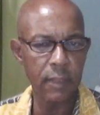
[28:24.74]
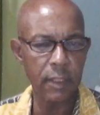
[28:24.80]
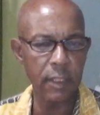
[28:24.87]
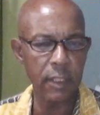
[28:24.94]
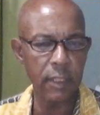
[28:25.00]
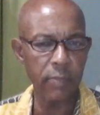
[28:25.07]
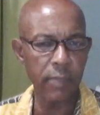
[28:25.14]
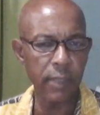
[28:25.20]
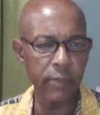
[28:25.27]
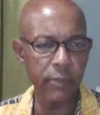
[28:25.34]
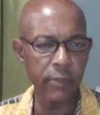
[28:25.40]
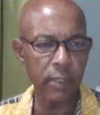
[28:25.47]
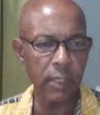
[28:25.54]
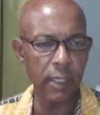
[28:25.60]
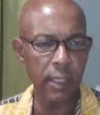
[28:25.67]
You see, we have
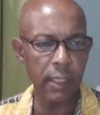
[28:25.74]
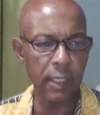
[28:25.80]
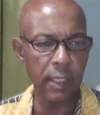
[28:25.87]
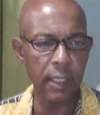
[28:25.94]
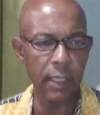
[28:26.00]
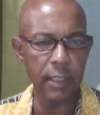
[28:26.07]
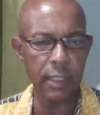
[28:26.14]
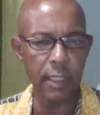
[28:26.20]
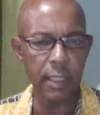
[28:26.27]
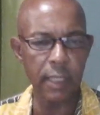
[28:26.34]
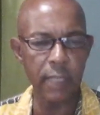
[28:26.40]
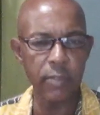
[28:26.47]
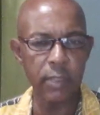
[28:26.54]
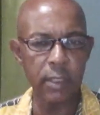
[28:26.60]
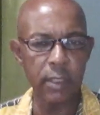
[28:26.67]
to connect the dots, and
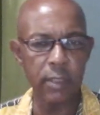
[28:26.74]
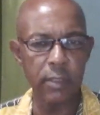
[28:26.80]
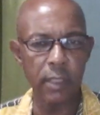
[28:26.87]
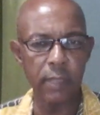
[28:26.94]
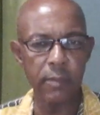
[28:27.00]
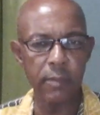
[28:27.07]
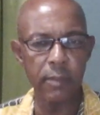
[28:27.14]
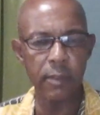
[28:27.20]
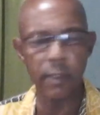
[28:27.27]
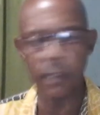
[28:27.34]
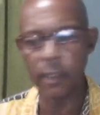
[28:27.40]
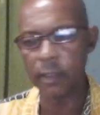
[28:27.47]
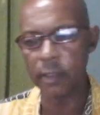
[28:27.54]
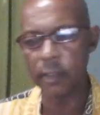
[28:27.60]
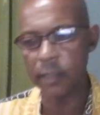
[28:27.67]
that's why it's not, it's
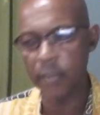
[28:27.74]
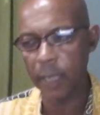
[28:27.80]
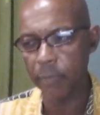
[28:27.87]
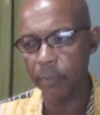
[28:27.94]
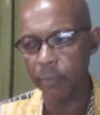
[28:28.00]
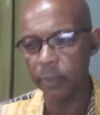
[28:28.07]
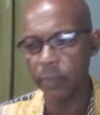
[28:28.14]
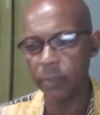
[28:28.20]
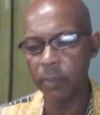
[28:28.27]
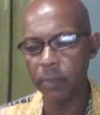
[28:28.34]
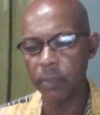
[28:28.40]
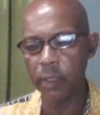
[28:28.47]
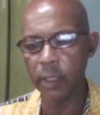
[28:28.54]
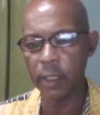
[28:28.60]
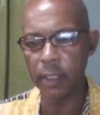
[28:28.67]
not happening.
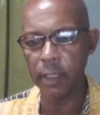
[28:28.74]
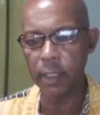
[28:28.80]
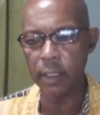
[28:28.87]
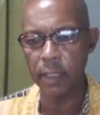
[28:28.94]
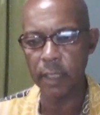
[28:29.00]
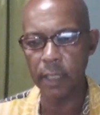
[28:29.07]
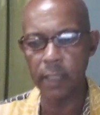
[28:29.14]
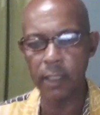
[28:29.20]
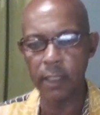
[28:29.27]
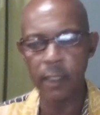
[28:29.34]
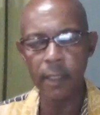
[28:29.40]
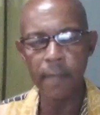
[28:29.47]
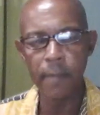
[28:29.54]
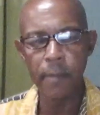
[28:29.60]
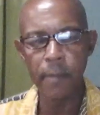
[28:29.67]
People are not
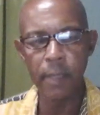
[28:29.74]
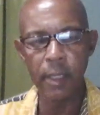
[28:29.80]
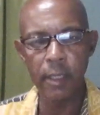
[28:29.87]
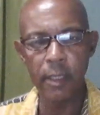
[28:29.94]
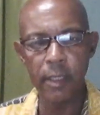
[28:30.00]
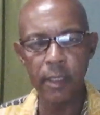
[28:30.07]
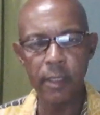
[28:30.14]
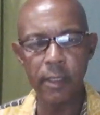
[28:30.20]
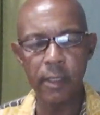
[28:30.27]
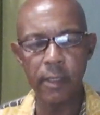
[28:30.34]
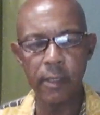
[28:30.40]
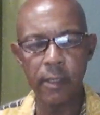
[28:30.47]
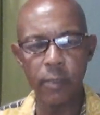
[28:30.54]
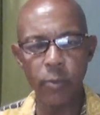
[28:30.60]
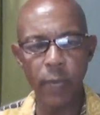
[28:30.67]
understanding the, the,
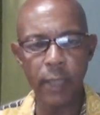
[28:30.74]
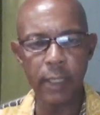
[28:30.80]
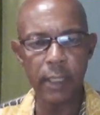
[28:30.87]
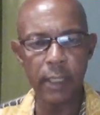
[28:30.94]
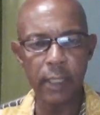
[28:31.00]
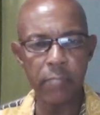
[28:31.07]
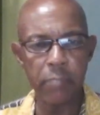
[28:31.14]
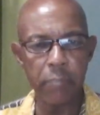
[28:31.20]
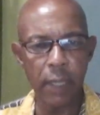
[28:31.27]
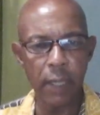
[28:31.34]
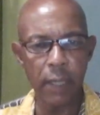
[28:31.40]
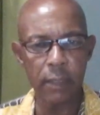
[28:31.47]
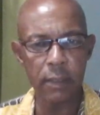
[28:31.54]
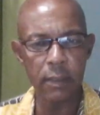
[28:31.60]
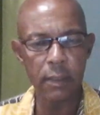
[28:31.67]
the wider
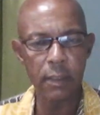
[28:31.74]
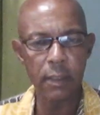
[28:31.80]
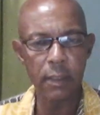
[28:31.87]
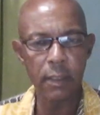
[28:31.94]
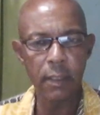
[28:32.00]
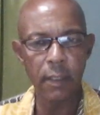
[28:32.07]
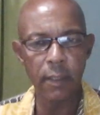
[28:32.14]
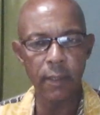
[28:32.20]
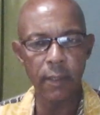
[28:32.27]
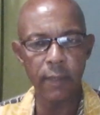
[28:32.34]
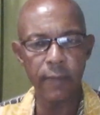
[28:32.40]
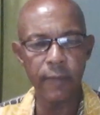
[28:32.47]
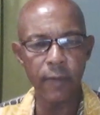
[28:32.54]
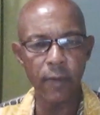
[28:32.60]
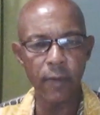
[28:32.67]
impact
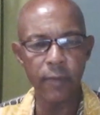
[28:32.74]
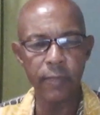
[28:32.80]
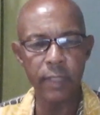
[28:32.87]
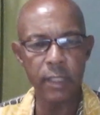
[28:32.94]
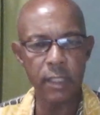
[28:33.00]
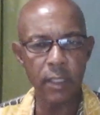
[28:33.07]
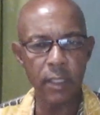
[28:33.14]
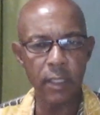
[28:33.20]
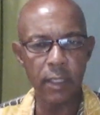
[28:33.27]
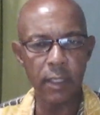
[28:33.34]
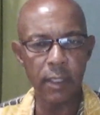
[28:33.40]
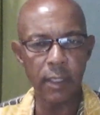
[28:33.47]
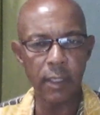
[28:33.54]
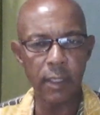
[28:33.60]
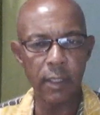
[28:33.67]
of, of this
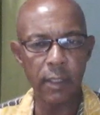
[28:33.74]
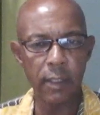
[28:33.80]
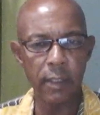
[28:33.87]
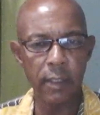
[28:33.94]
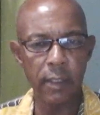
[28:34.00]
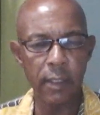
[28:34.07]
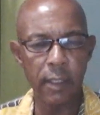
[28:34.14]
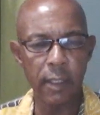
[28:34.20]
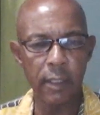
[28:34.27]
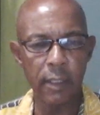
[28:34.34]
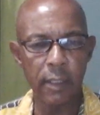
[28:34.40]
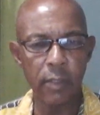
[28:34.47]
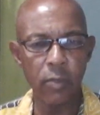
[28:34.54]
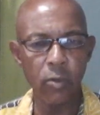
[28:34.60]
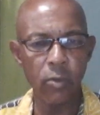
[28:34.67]
on, on,
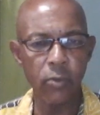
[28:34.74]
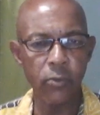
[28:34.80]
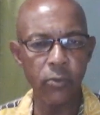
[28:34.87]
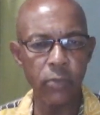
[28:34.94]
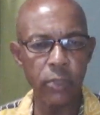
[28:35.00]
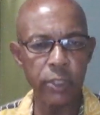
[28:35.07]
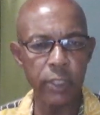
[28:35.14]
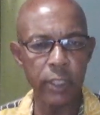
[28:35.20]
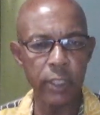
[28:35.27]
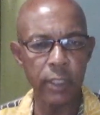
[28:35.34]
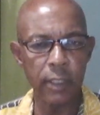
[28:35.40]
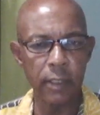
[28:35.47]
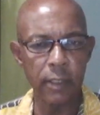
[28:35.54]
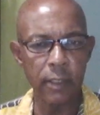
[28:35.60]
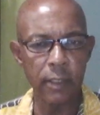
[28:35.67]
on the whole food
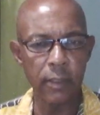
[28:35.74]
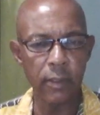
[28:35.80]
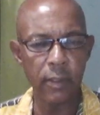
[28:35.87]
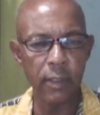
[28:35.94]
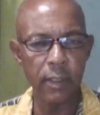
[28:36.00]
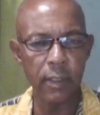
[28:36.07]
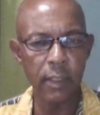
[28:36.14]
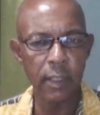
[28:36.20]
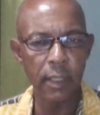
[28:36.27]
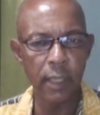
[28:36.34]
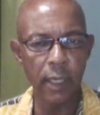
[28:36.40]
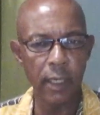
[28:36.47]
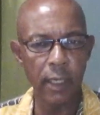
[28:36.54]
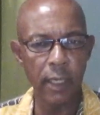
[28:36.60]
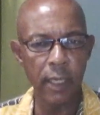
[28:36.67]
chain and the whole
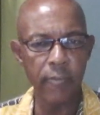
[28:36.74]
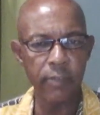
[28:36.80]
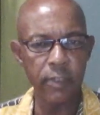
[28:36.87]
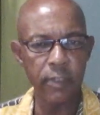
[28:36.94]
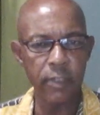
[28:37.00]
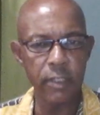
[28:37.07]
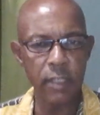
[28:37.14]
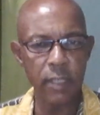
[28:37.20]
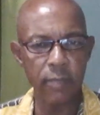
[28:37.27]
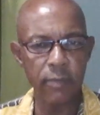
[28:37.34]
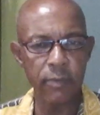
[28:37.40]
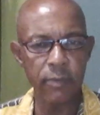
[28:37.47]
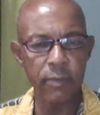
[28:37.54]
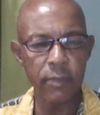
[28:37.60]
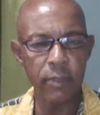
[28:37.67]
on life in itself.
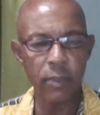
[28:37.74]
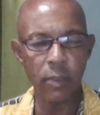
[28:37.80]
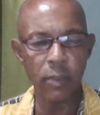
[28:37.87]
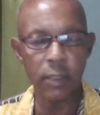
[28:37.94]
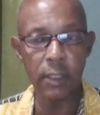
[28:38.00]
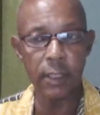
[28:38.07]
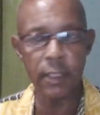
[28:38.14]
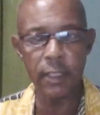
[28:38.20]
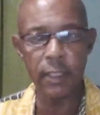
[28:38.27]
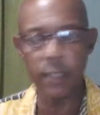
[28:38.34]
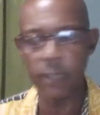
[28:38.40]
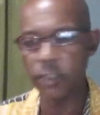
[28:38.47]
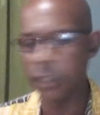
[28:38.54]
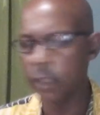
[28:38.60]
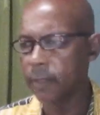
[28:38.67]
The only things
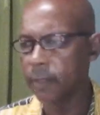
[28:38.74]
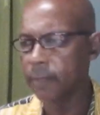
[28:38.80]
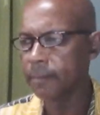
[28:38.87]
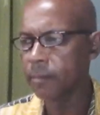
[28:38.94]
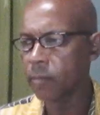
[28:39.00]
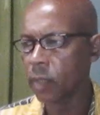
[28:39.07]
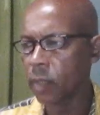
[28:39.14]
I've seen